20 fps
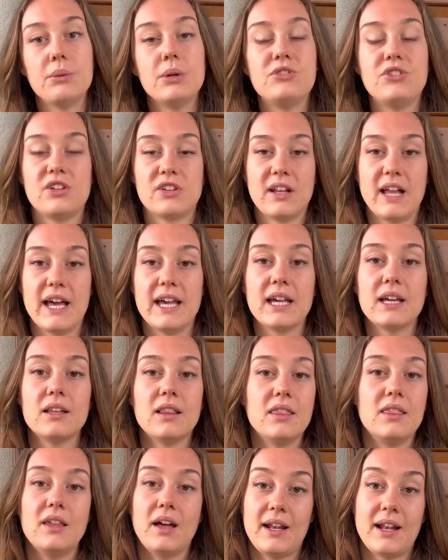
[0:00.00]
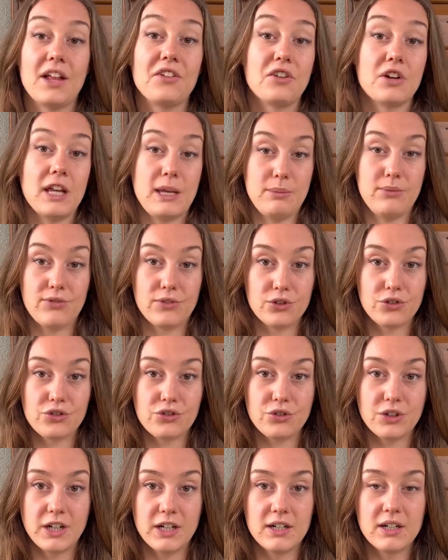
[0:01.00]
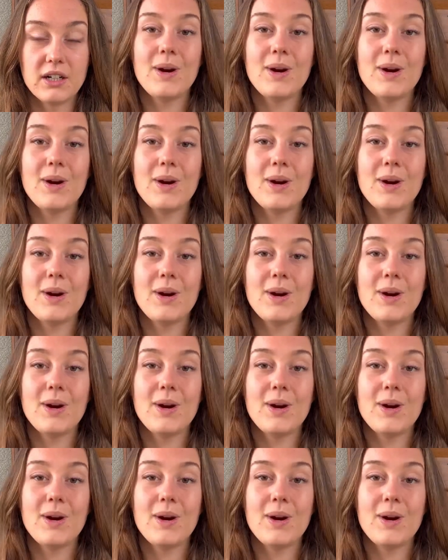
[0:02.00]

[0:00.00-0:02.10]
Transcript: which is like another name for sugar.